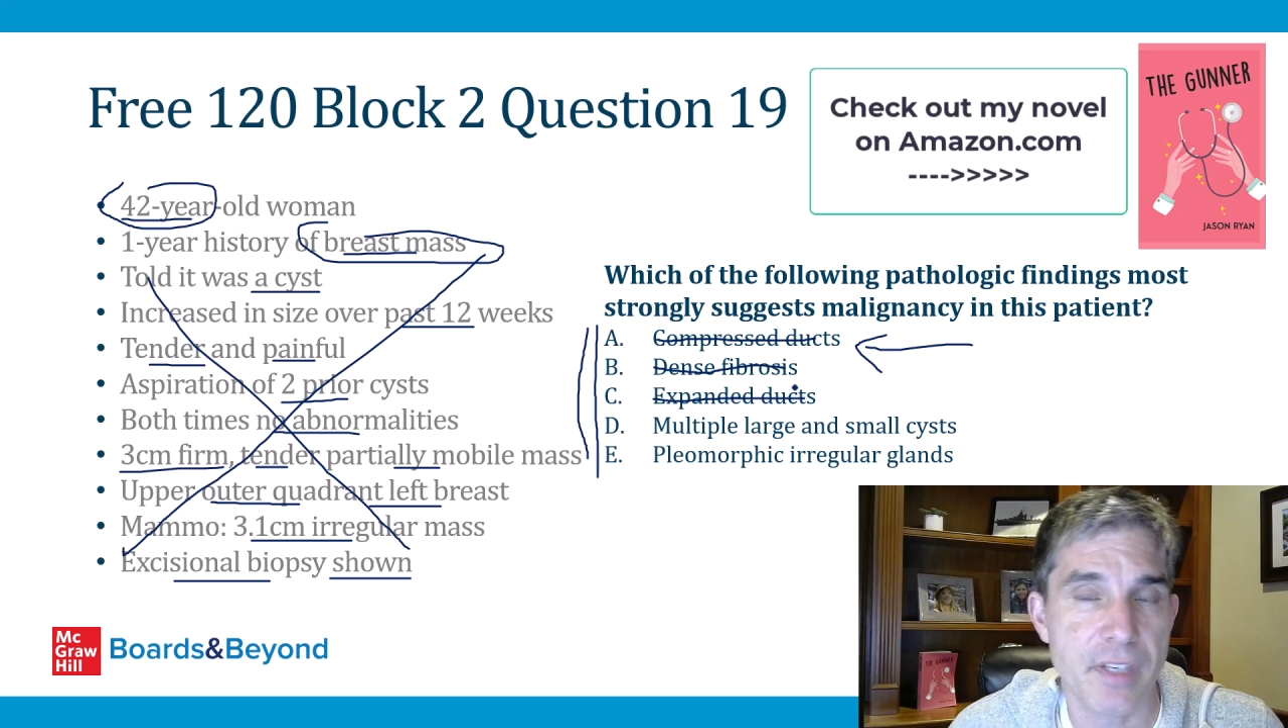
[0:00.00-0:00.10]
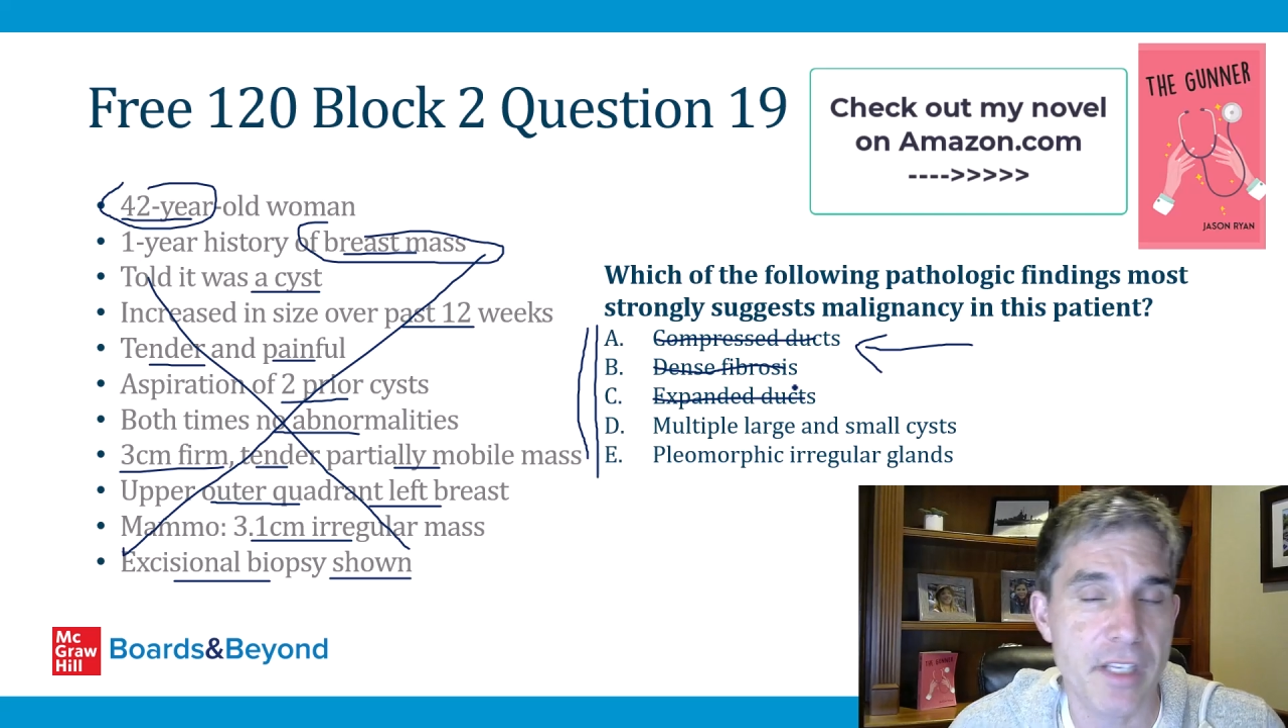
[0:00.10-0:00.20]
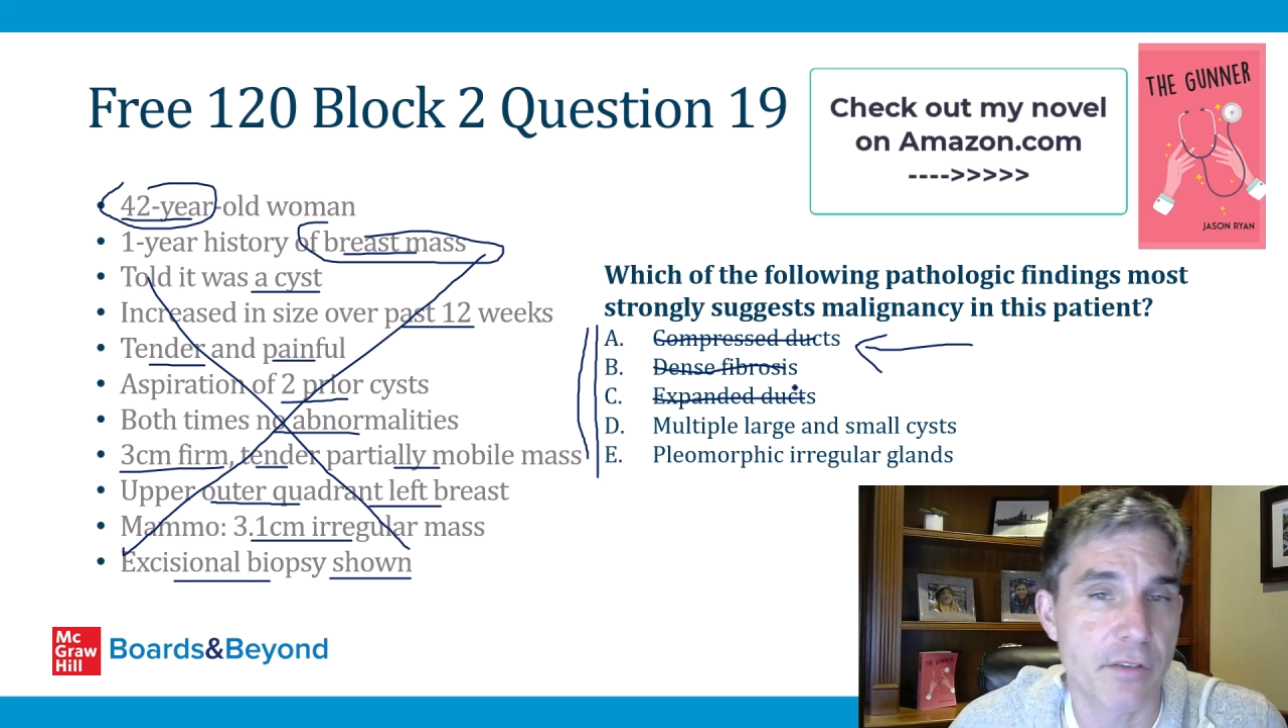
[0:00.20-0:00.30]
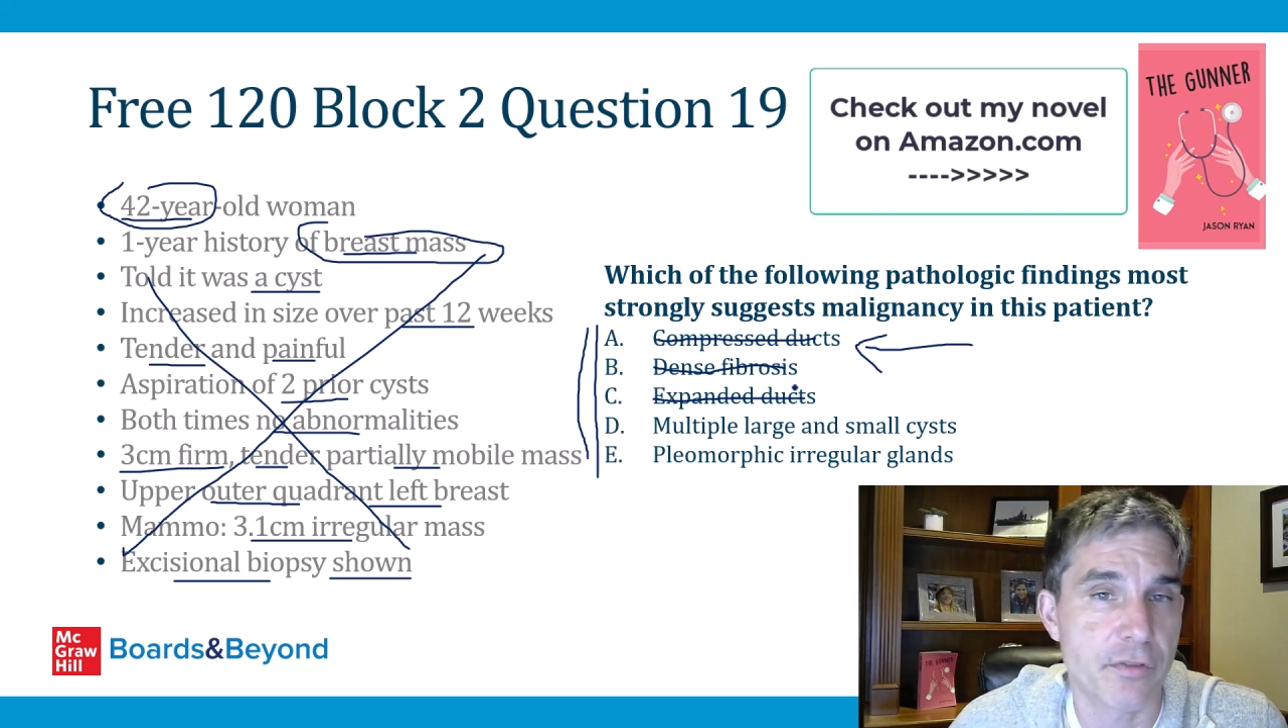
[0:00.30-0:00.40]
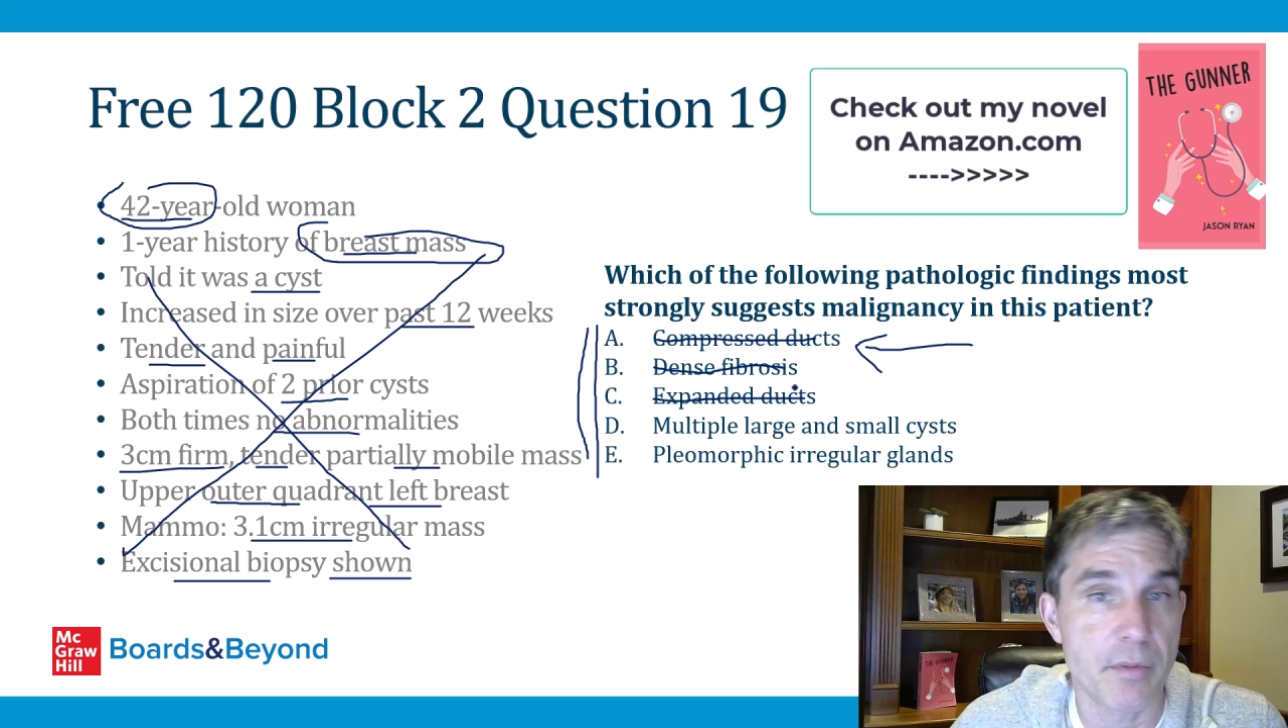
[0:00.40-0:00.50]

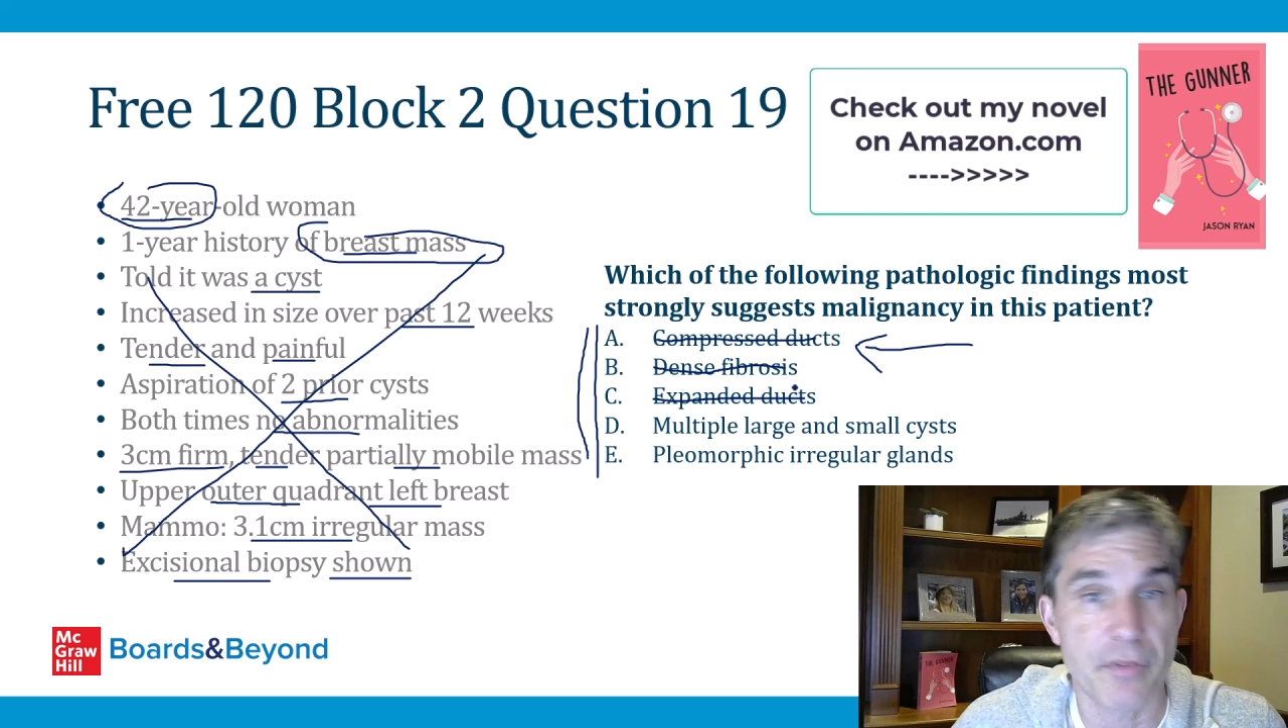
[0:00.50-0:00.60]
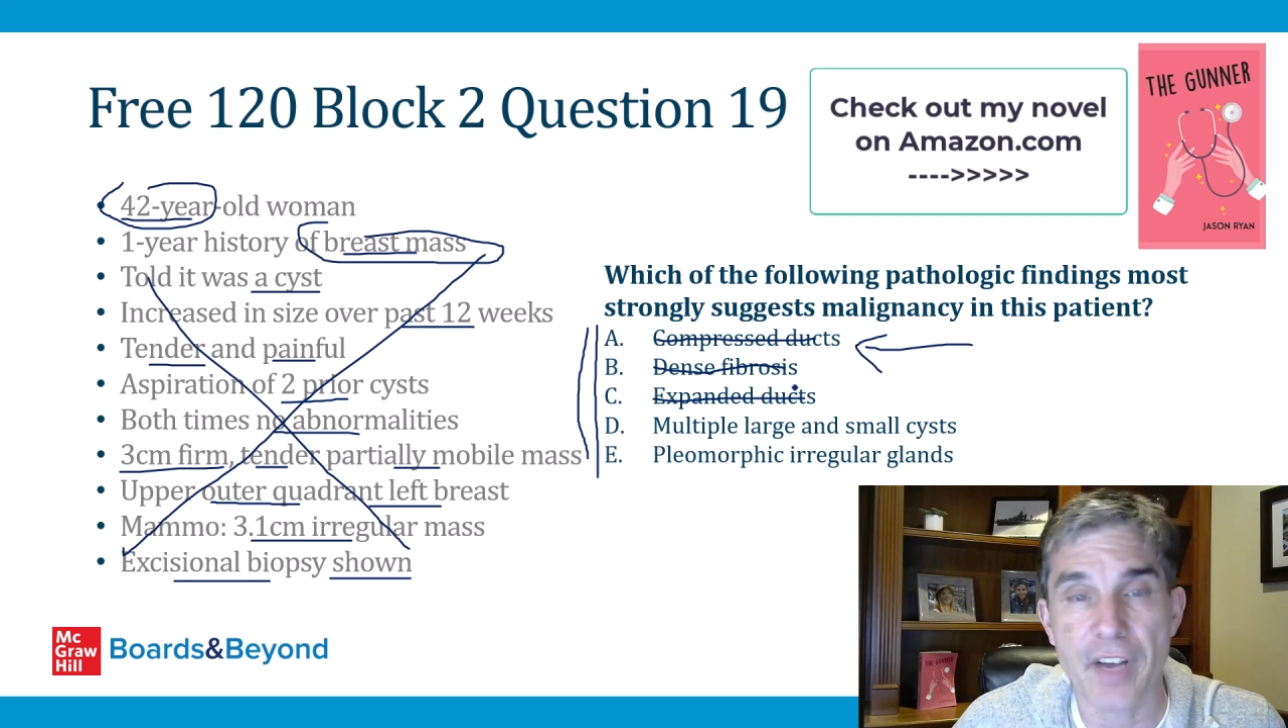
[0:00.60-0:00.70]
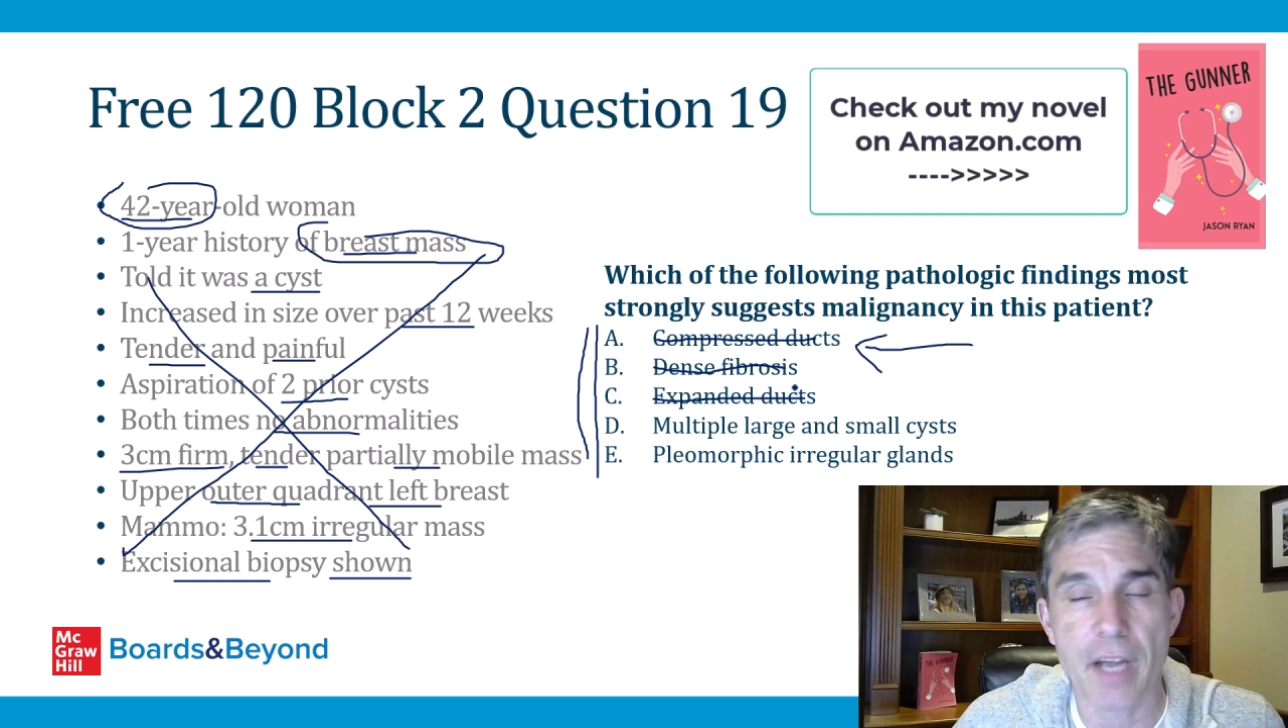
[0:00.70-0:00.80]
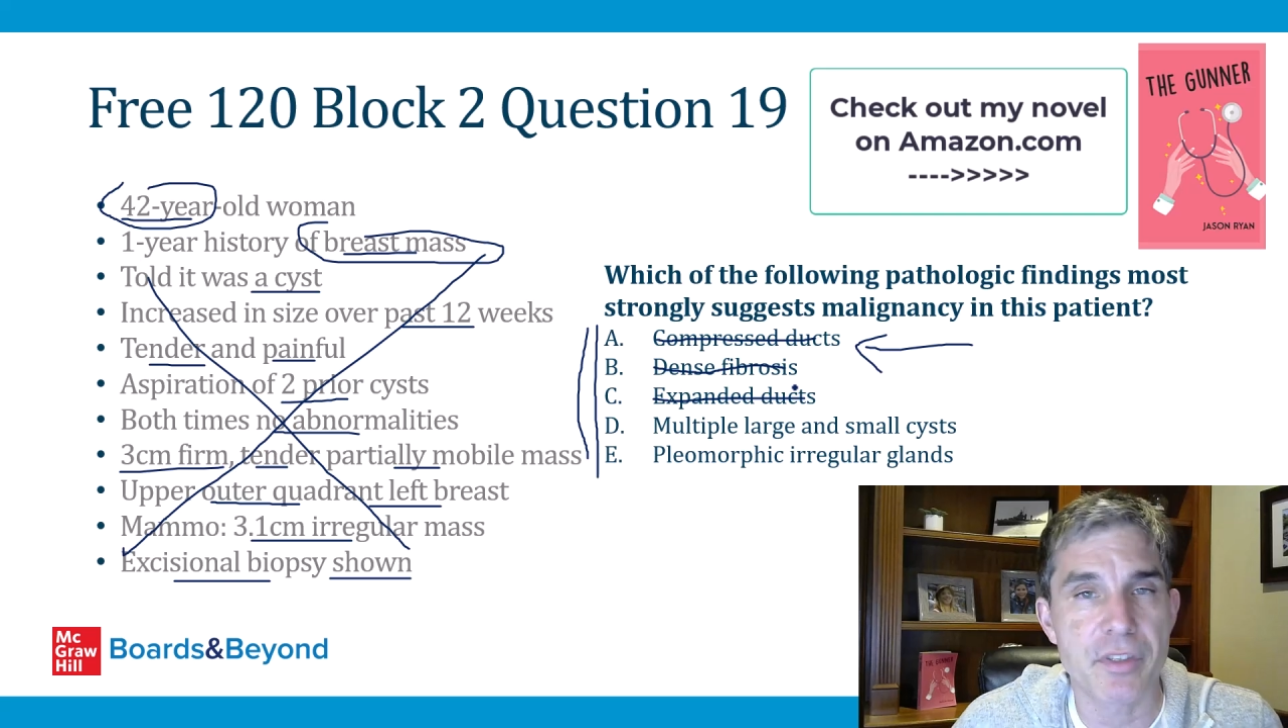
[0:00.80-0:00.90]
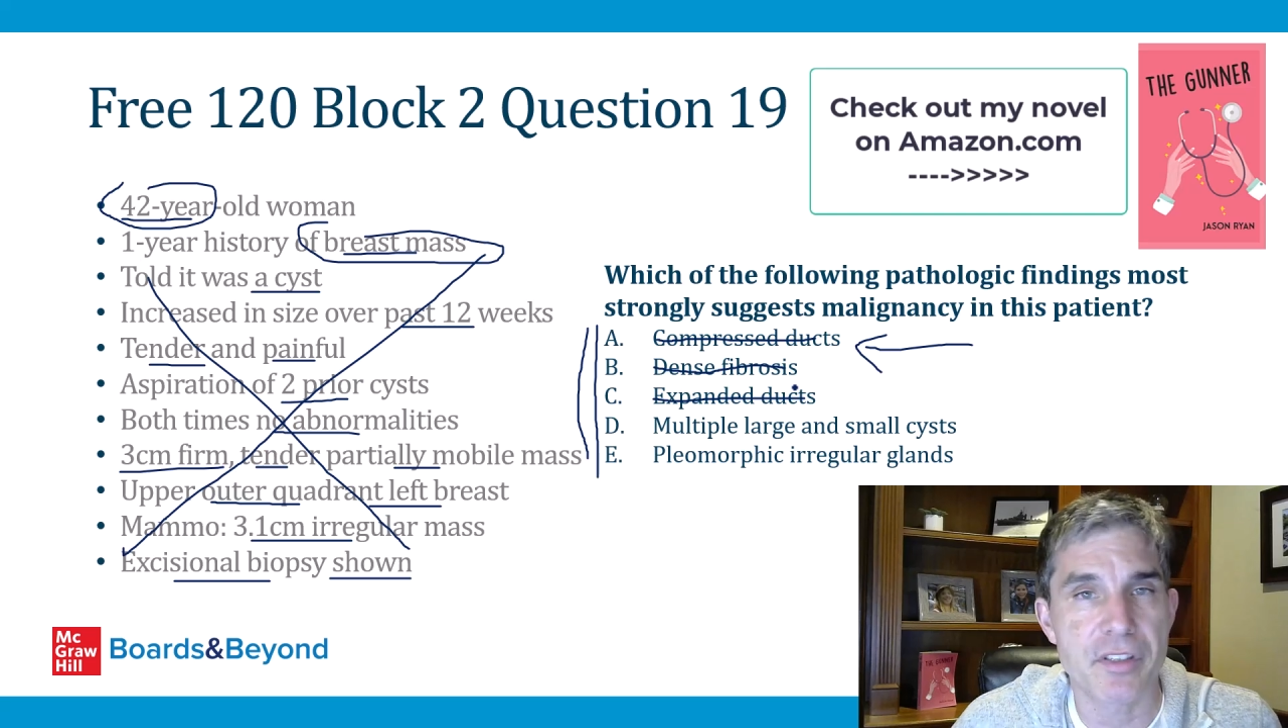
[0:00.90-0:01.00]
either from the
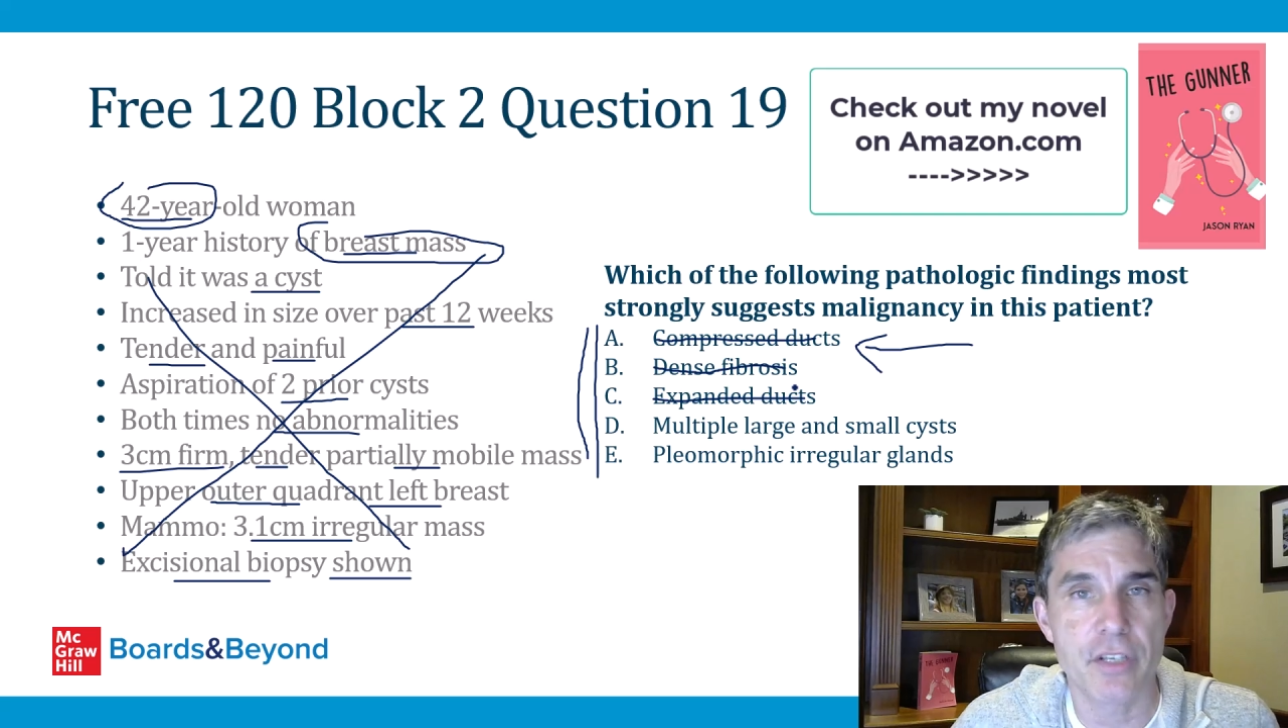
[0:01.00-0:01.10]
fibrous